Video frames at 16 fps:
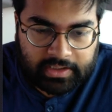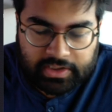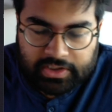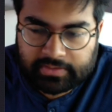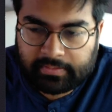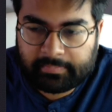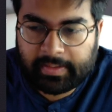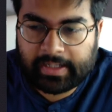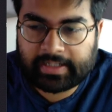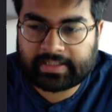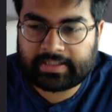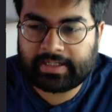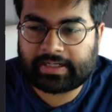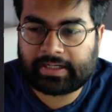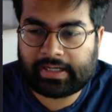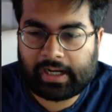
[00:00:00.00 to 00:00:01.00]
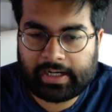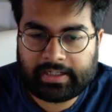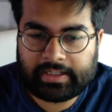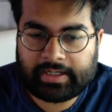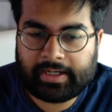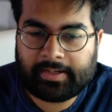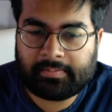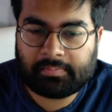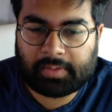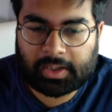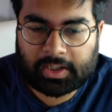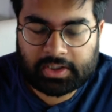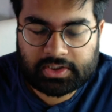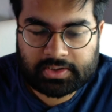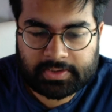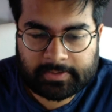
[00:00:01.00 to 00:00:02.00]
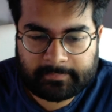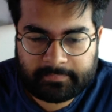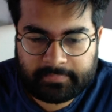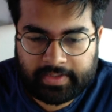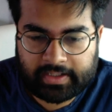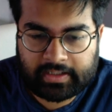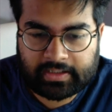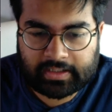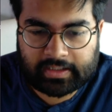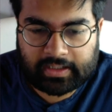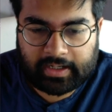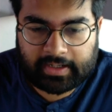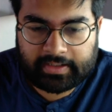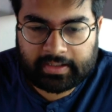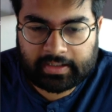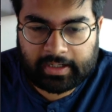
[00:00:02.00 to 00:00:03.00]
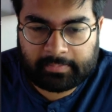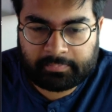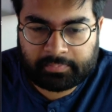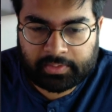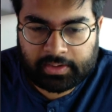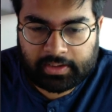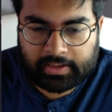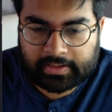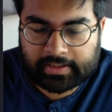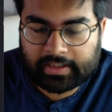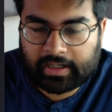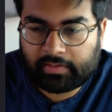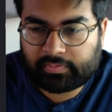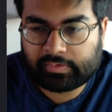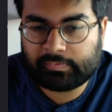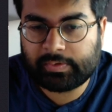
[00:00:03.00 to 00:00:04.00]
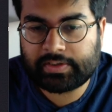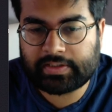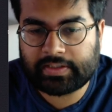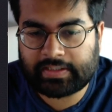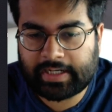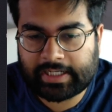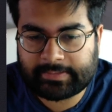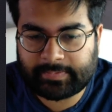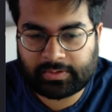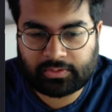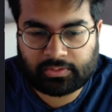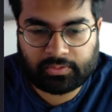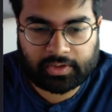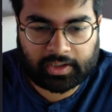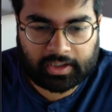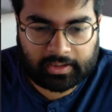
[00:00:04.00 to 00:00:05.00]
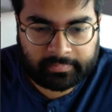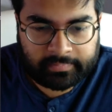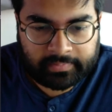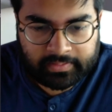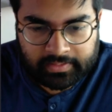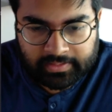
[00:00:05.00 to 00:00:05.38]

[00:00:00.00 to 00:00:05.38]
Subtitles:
Shivam, it declined in March and it declined in April. And then afterwards, it has been going up.